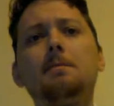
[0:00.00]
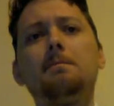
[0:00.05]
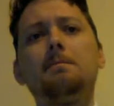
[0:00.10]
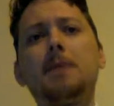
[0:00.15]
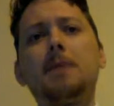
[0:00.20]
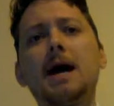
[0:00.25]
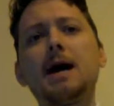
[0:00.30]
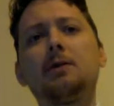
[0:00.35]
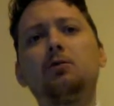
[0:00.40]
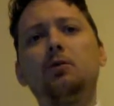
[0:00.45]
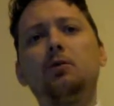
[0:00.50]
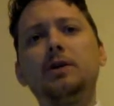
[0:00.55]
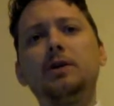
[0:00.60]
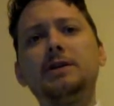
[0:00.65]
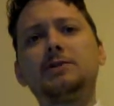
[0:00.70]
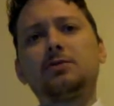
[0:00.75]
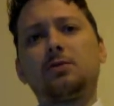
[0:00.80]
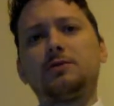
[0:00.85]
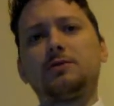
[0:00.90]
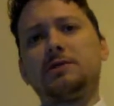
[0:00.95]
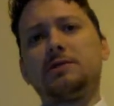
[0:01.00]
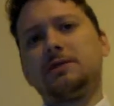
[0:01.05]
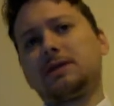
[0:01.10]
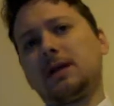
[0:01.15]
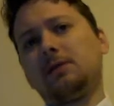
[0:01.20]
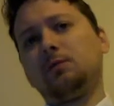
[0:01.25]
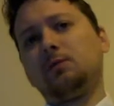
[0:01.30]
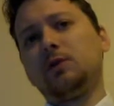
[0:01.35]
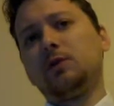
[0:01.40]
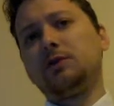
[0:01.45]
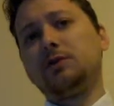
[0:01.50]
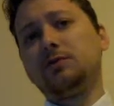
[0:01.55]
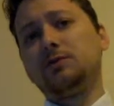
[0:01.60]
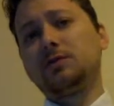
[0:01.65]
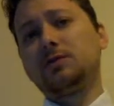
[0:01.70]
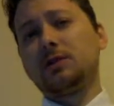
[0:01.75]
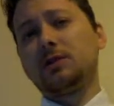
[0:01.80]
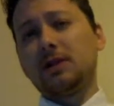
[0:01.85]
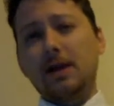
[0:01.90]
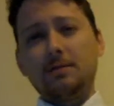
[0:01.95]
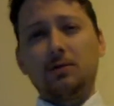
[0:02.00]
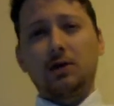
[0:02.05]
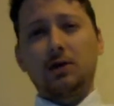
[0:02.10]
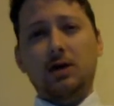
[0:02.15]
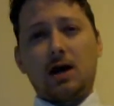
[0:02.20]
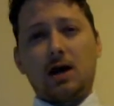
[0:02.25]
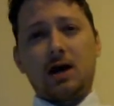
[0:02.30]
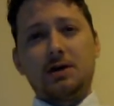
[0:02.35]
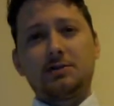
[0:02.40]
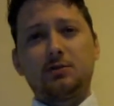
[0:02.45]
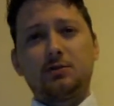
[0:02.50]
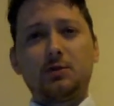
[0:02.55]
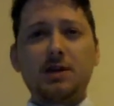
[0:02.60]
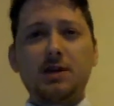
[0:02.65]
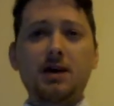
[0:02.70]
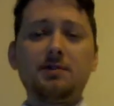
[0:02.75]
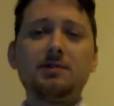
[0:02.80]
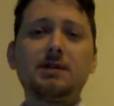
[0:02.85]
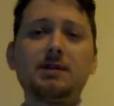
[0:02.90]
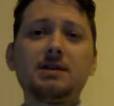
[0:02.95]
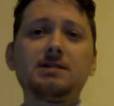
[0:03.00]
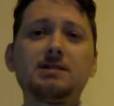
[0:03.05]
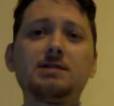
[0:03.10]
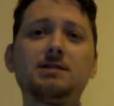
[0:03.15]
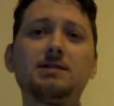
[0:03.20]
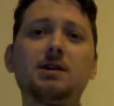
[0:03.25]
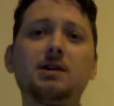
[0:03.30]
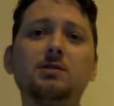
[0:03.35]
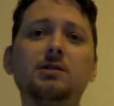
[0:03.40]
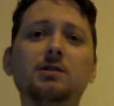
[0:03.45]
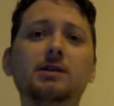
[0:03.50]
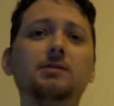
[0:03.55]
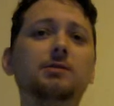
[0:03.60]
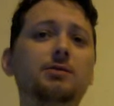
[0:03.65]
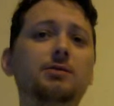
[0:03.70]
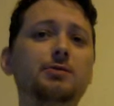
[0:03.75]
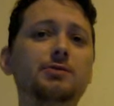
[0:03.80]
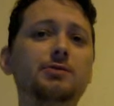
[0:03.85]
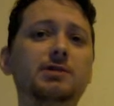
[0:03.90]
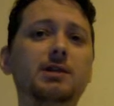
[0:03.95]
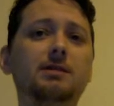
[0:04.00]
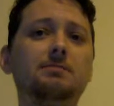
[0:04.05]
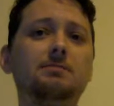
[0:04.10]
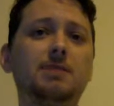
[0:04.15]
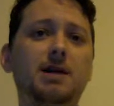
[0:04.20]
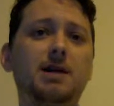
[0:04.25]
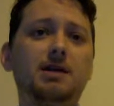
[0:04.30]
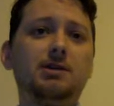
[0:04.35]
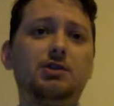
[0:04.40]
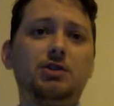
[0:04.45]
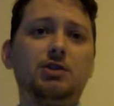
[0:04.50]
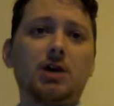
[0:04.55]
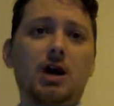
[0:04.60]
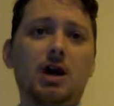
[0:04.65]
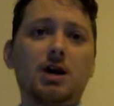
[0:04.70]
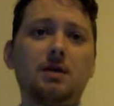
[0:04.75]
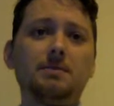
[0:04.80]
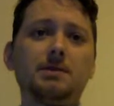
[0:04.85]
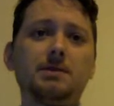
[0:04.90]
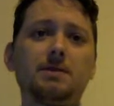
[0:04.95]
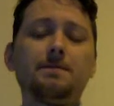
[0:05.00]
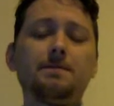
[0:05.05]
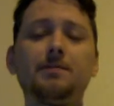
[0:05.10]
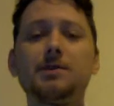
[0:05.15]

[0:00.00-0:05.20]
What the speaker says: Pac resources can reduce labor costs without necessarily losing many jobs.